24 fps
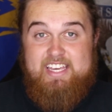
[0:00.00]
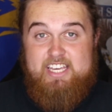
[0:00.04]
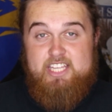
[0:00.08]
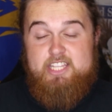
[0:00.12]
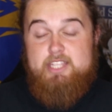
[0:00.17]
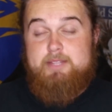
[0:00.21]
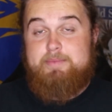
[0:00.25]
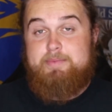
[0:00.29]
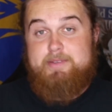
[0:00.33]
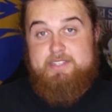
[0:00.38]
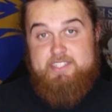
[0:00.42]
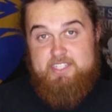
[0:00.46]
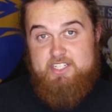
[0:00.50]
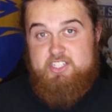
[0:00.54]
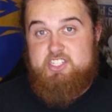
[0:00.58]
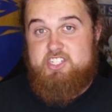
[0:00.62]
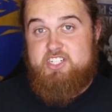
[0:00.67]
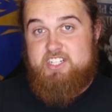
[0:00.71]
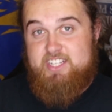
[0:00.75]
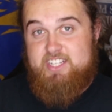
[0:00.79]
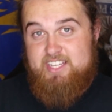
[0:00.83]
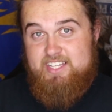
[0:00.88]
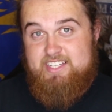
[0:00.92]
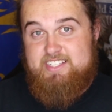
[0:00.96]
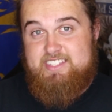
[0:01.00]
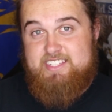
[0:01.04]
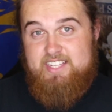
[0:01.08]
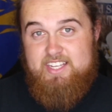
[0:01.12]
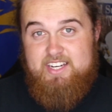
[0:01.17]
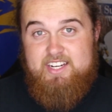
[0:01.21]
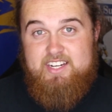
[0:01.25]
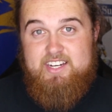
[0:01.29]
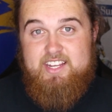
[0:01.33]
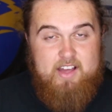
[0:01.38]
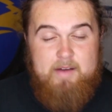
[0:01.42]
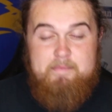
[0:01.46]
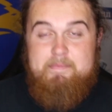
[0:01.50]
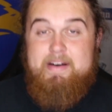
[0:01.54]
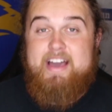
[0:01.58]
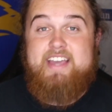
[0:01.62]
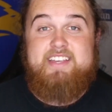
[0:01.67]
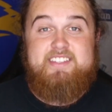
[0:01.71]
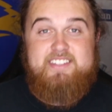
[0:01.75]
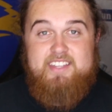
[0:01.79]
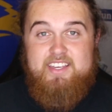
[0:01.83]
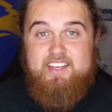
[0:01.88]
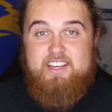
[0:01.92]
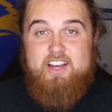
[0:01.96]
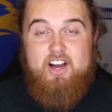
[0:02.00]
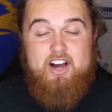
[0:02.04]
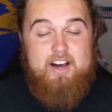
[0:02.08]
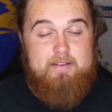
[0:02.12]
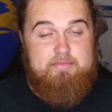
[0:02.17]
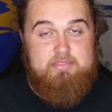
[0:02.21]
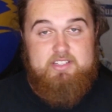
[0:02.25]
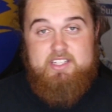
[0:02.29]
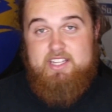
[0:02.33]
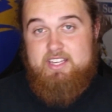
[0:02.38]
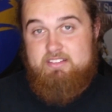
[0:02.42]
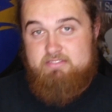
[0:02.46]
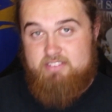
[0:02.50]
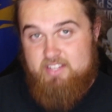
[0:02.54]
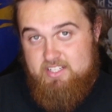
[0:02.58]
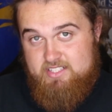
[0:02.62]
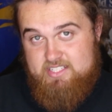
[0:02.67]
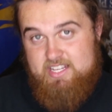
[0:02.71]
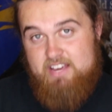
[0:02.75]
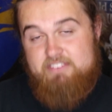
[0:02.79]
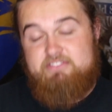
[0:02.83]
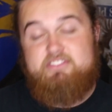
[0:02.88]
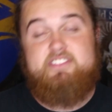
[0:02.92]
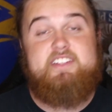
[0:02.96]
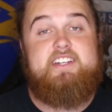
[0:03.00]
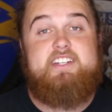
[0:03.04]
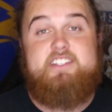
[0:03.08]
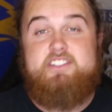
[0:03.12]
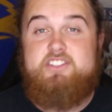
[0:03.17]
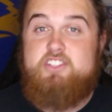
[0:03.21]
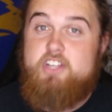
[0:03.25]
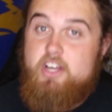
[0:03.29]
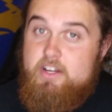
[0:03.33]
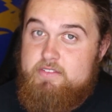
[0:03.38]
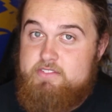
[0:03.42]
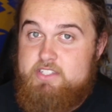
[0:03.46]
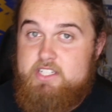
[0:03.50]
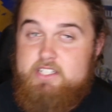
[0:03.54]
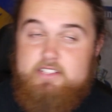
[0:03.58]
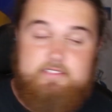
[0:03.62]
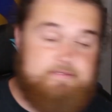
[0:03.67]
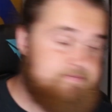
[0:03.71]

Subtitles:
in the position he's in, amazing. I believe he definitely deserves it.